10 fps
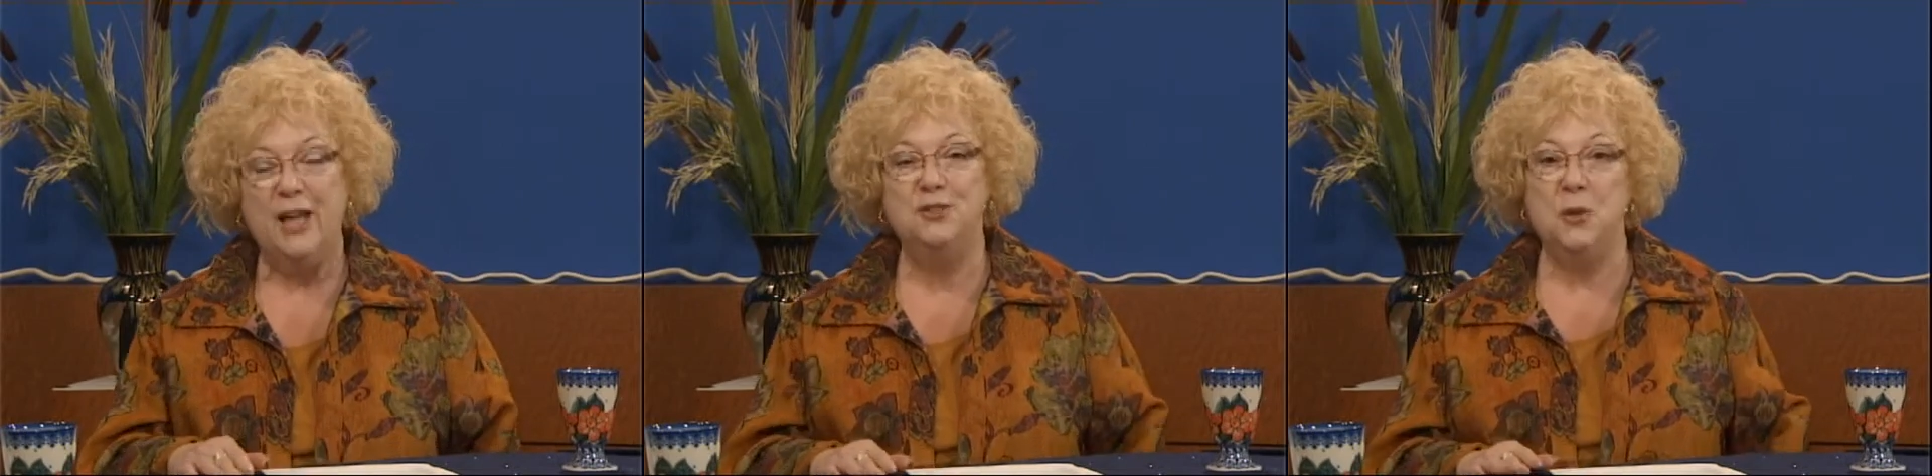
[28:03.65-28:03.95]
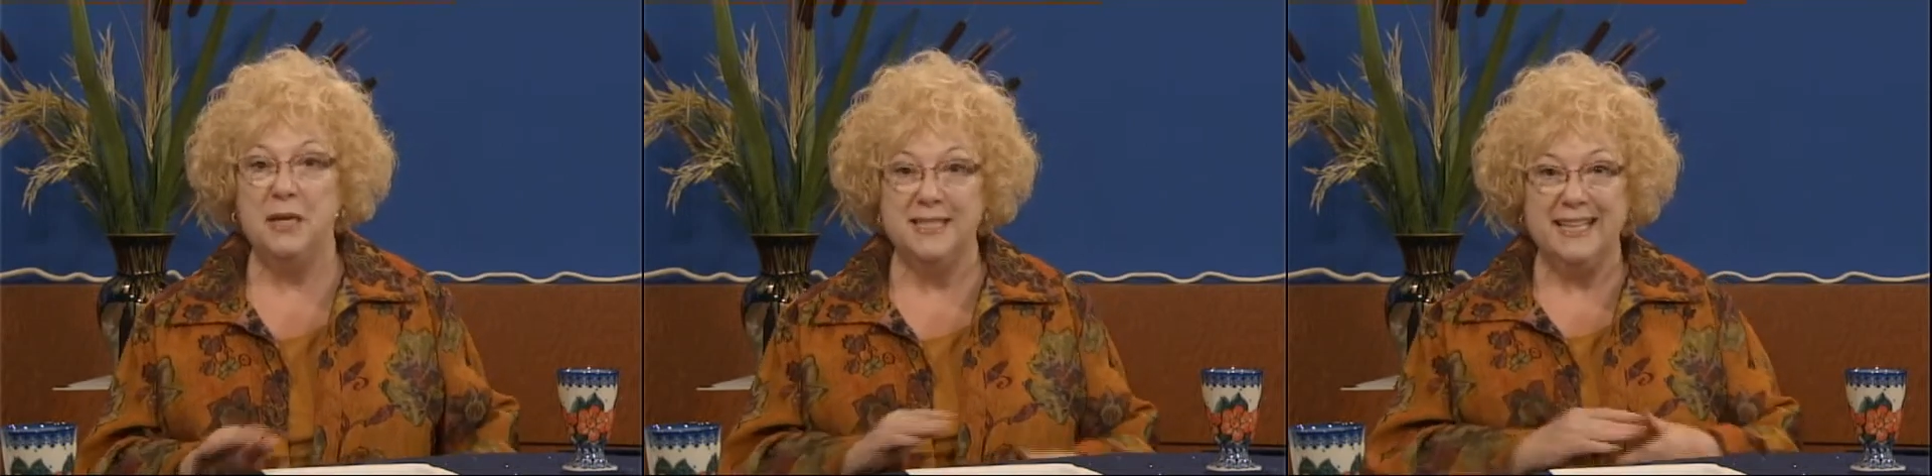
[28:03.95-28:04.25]

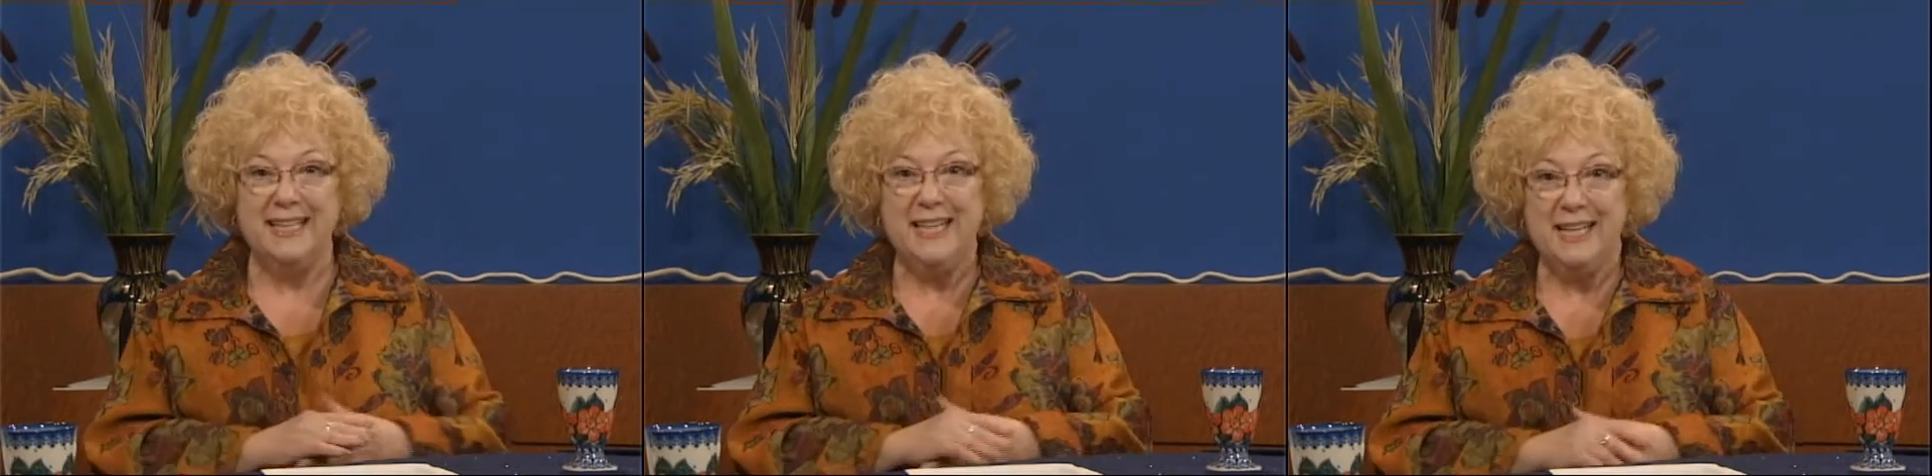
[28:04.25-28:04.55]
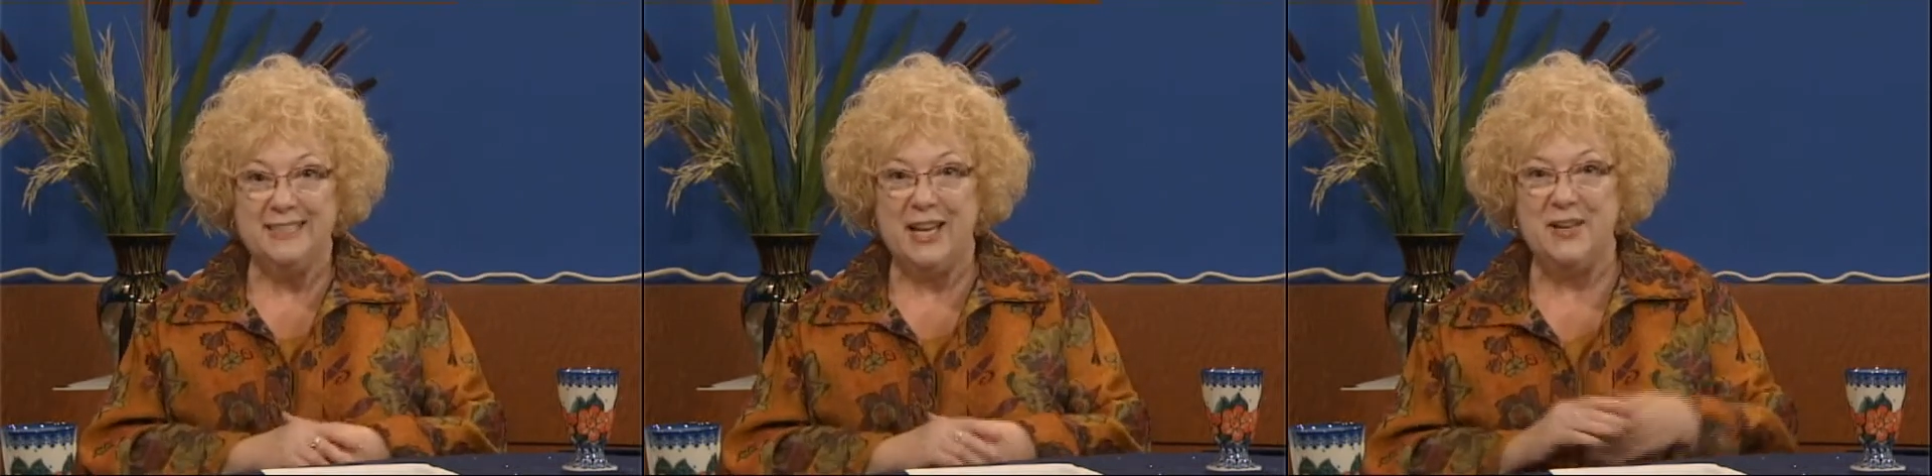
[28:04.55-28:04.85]
And join us again
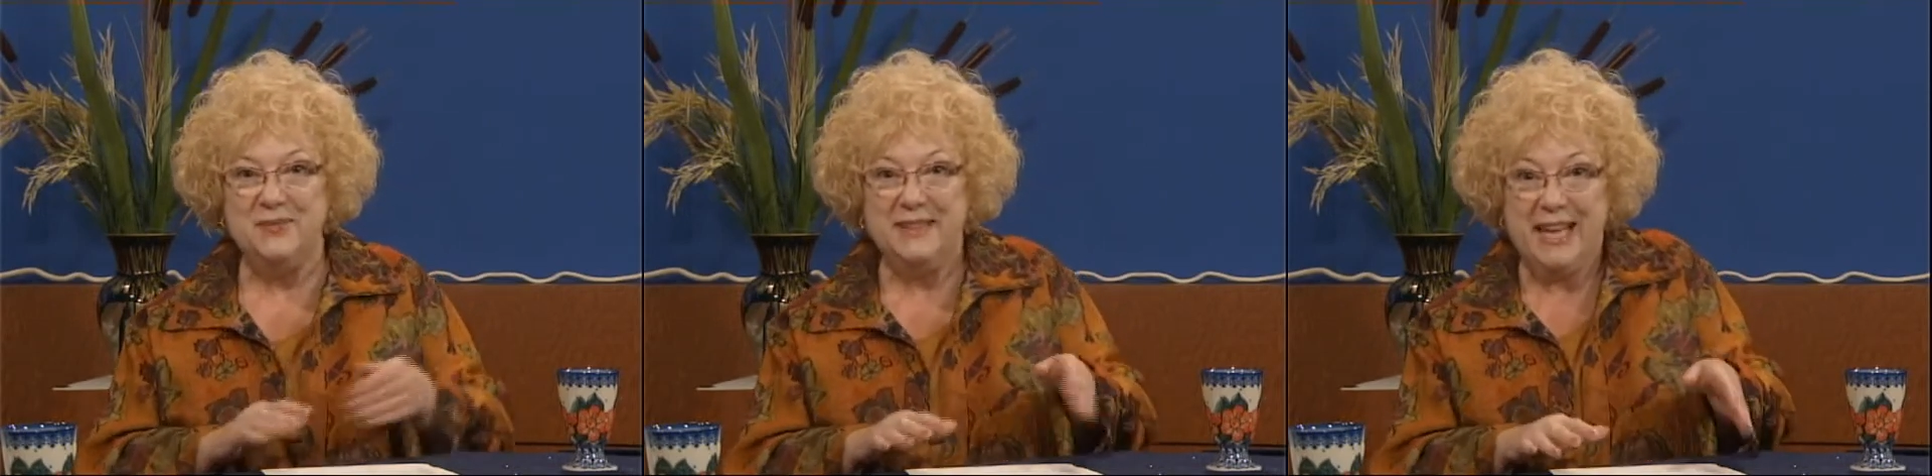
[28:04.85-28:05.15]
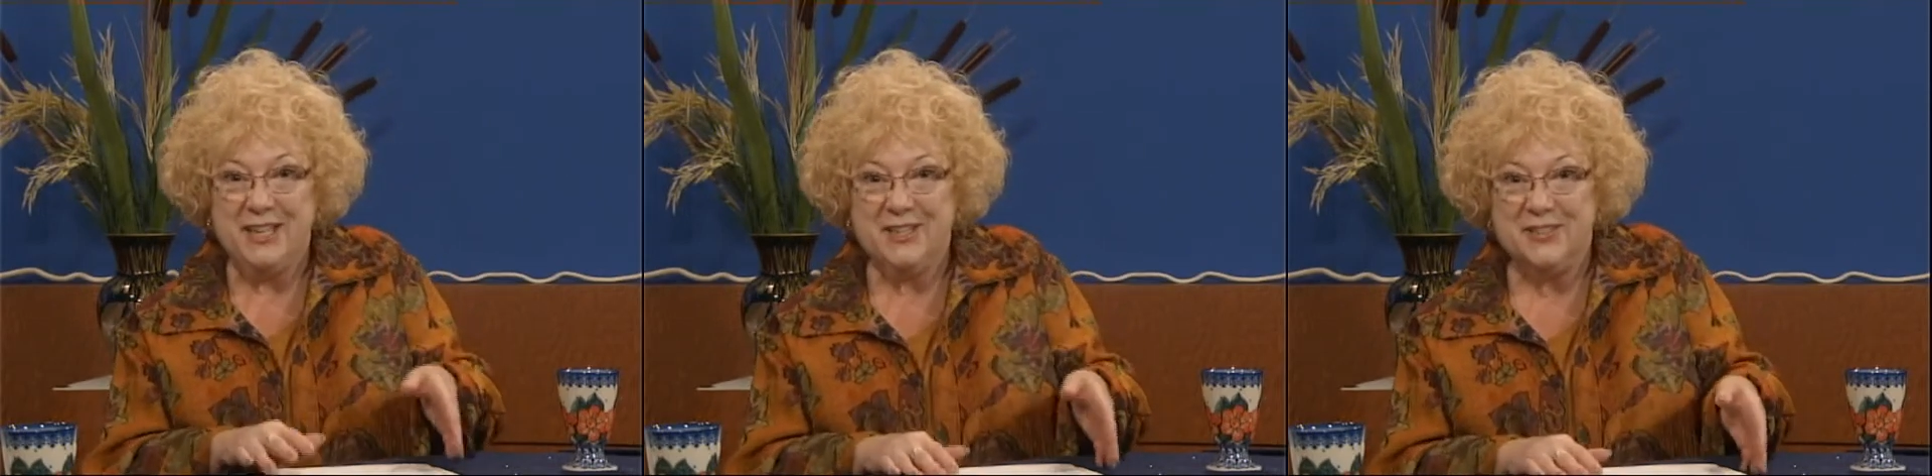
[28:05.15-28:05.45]
next time.
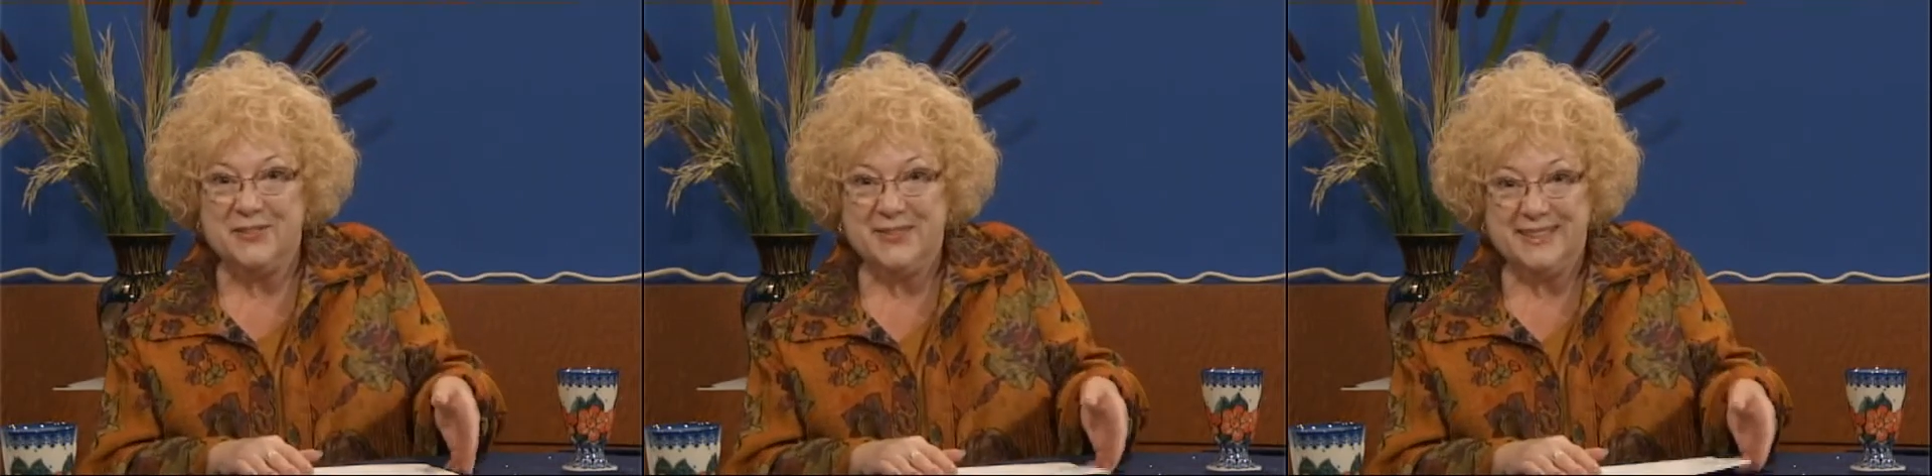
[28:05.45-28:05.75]
Thank you.